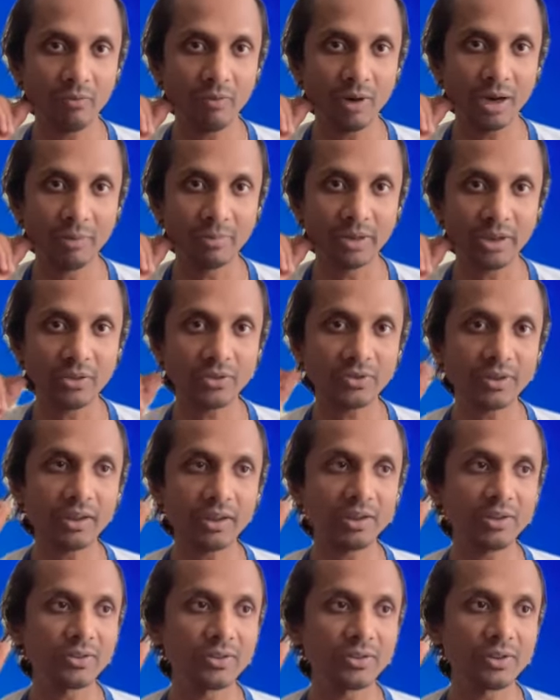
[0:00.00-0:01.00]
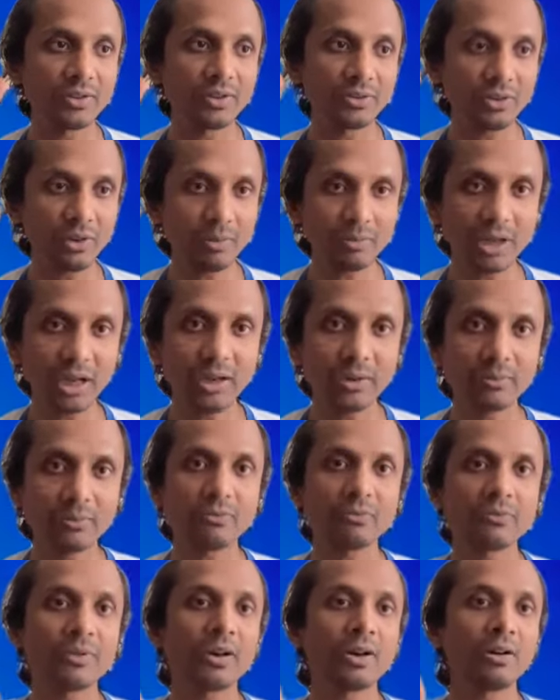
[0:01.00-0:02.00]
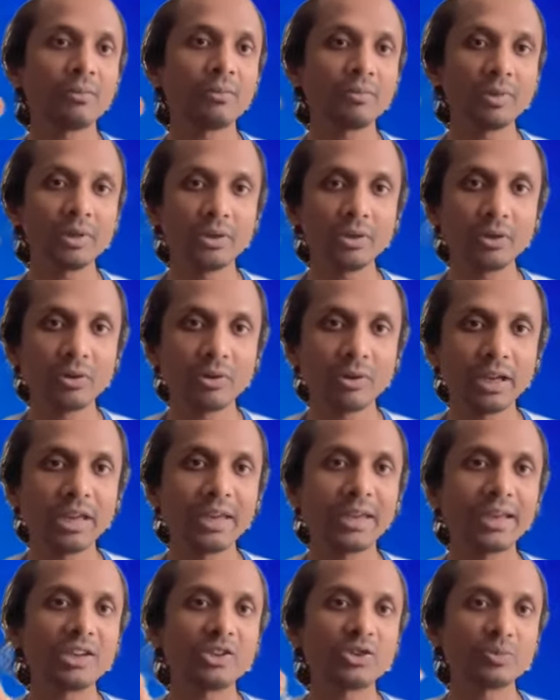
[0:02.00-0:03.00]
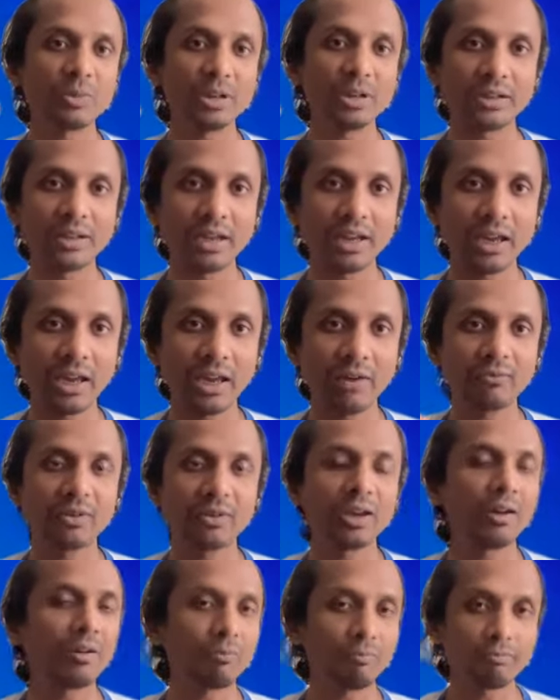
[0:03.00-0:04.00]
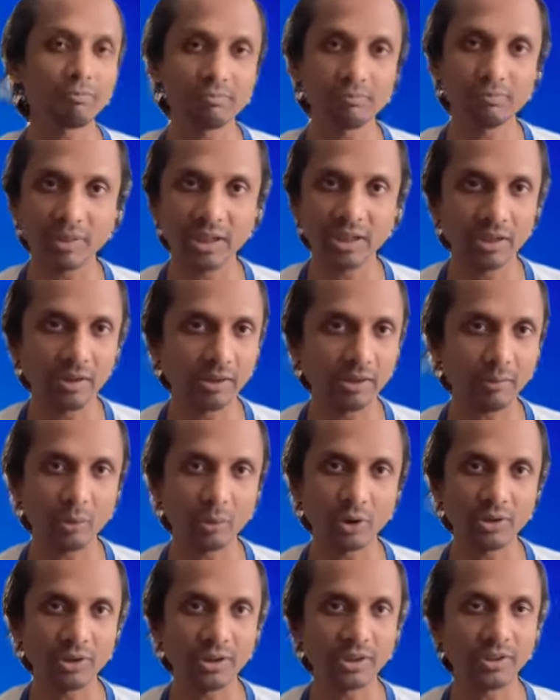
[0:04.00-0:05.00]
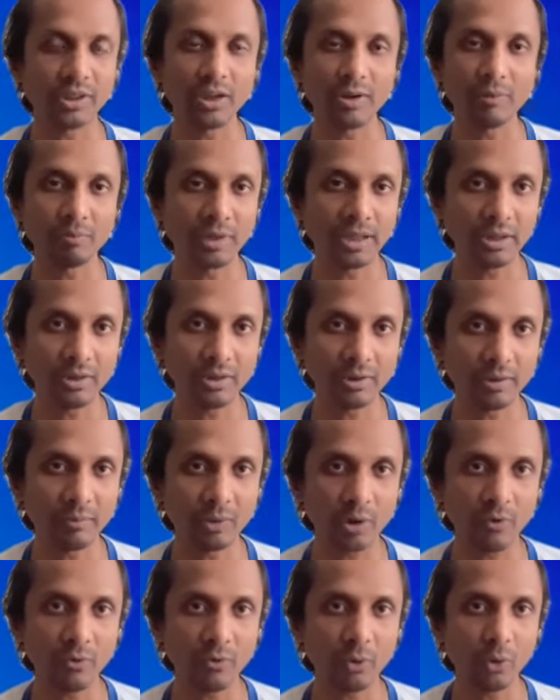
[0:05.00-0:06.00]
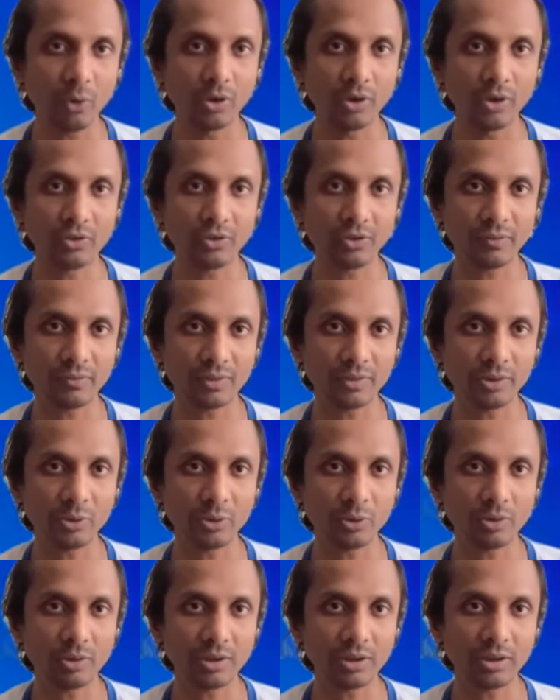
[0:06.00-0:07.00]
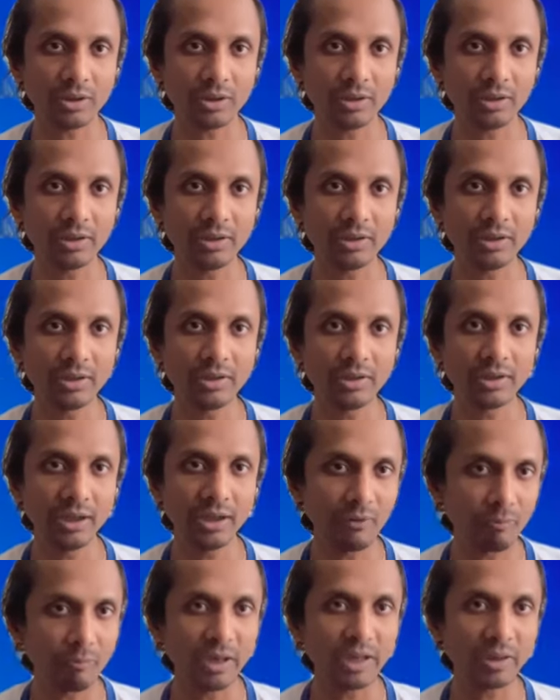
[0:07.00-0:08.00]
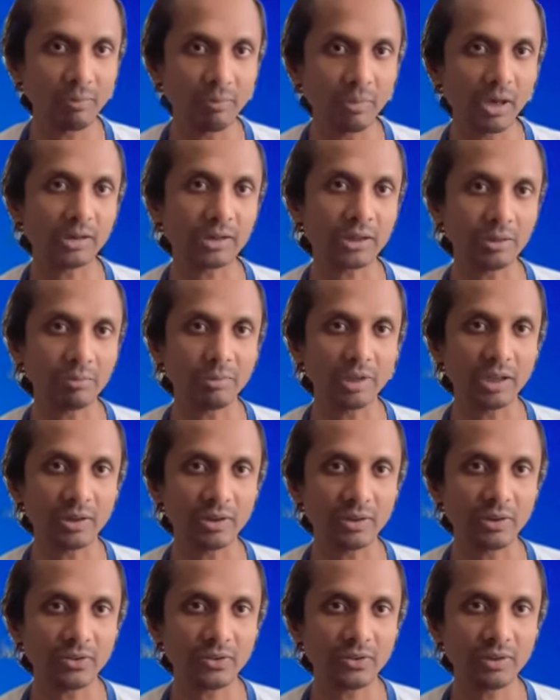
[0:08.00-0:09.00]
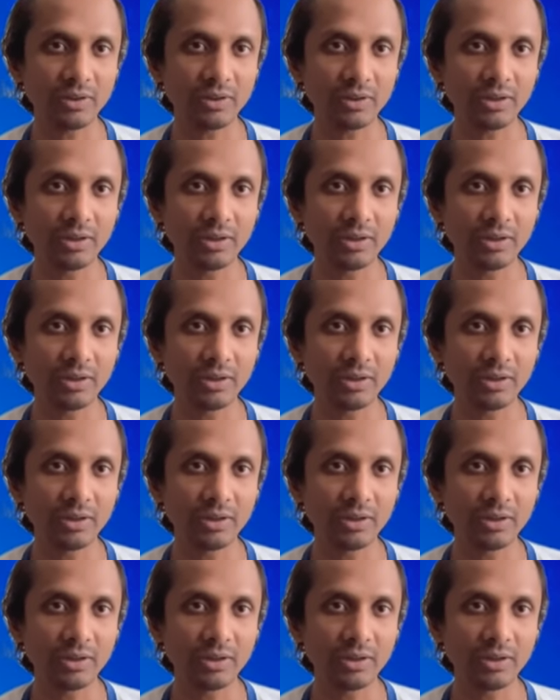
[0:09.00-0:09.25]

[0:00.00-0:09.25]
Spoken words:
Why? Because there is some kind of, engagement they have. They have bigger community. They have bigger number of holders of their token. They have better market makers.